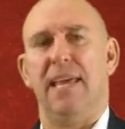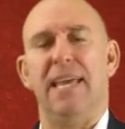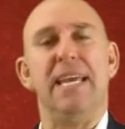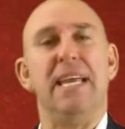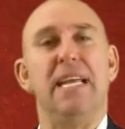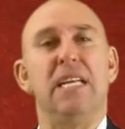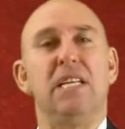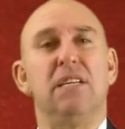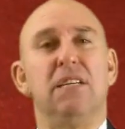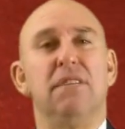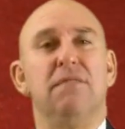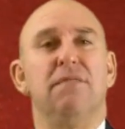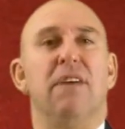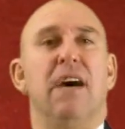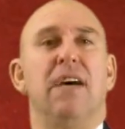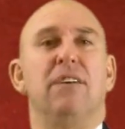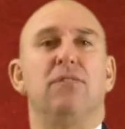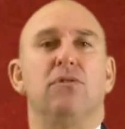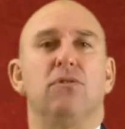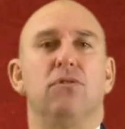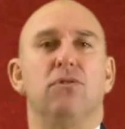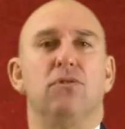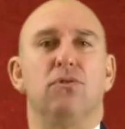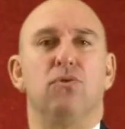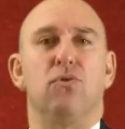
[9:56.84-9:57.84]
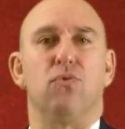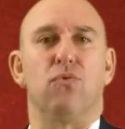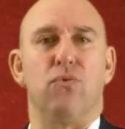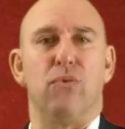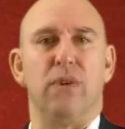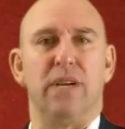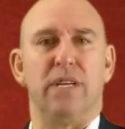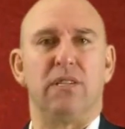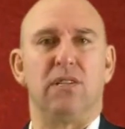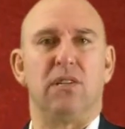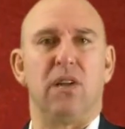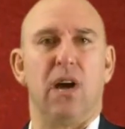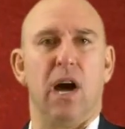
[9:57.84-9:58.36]
Each investor's
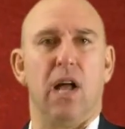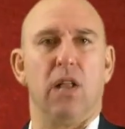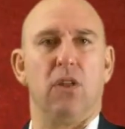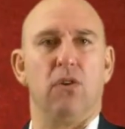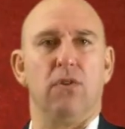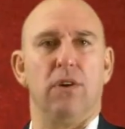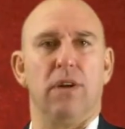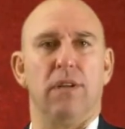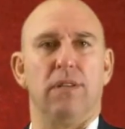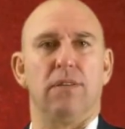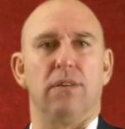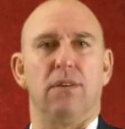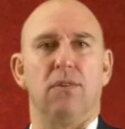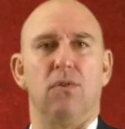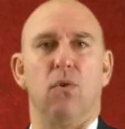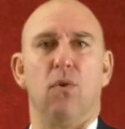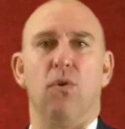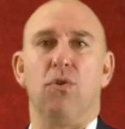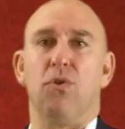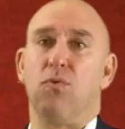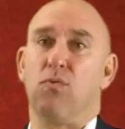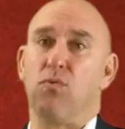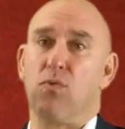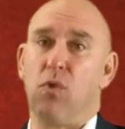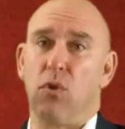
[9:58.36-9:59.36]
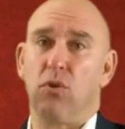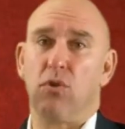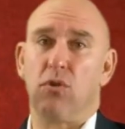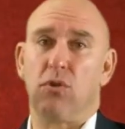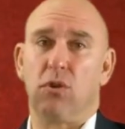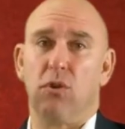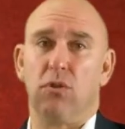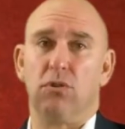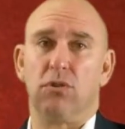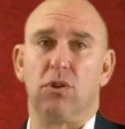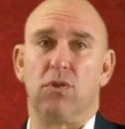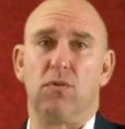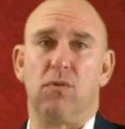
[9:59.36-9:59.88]
risk tolerance, or the roller
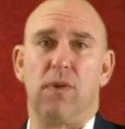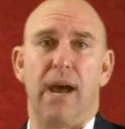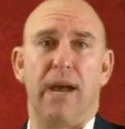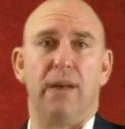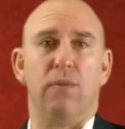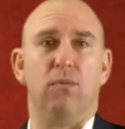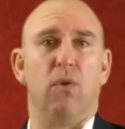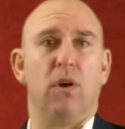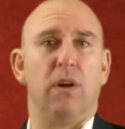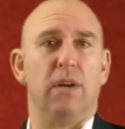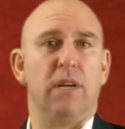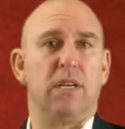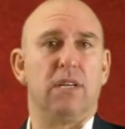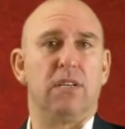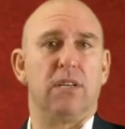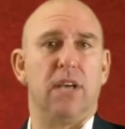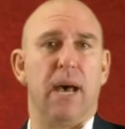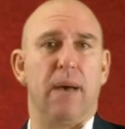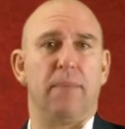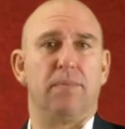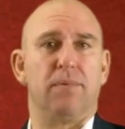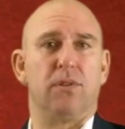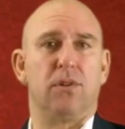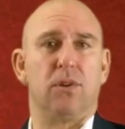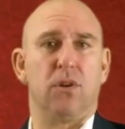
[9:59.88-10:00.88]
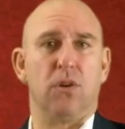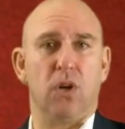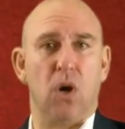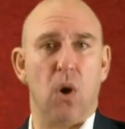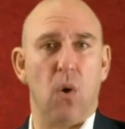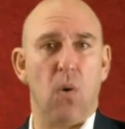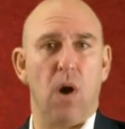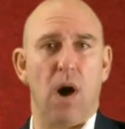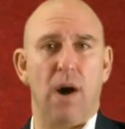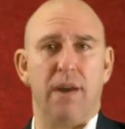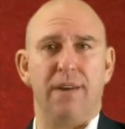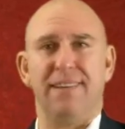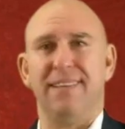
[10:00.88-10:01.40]
coaster ride one accepts to
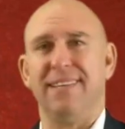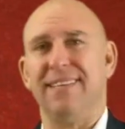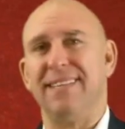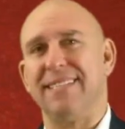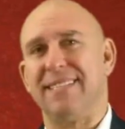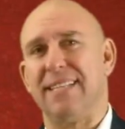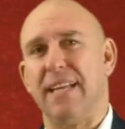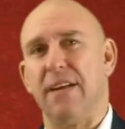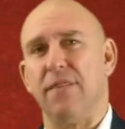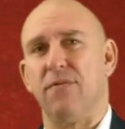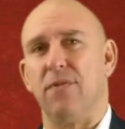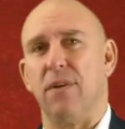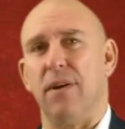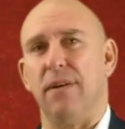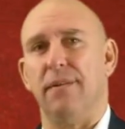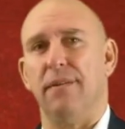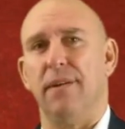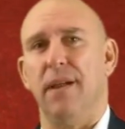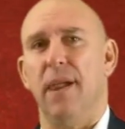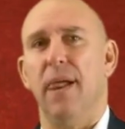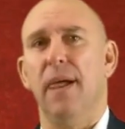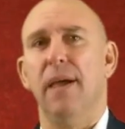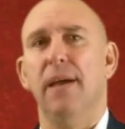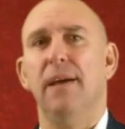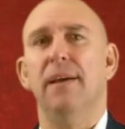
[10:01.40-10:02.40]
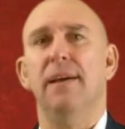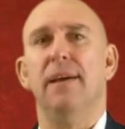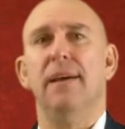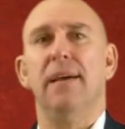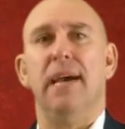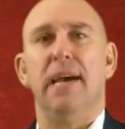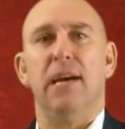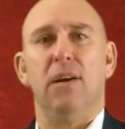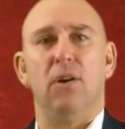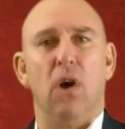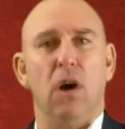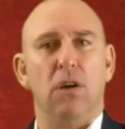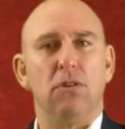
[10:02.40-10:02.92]
go on, is different,
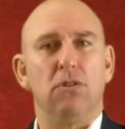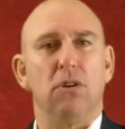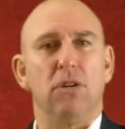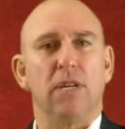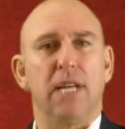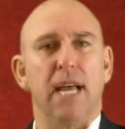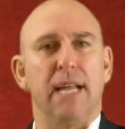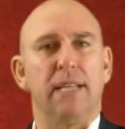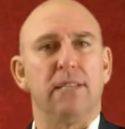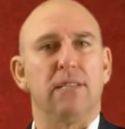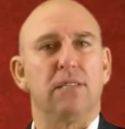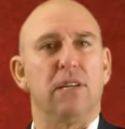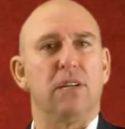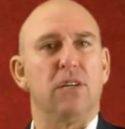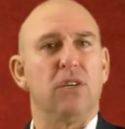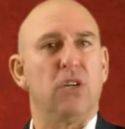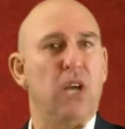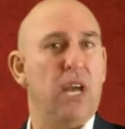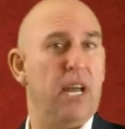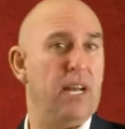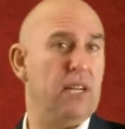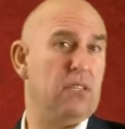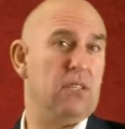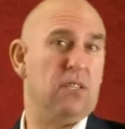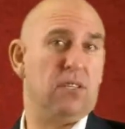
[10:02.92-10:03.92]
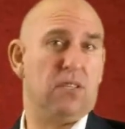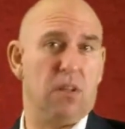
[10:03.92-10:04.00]
and also tends to change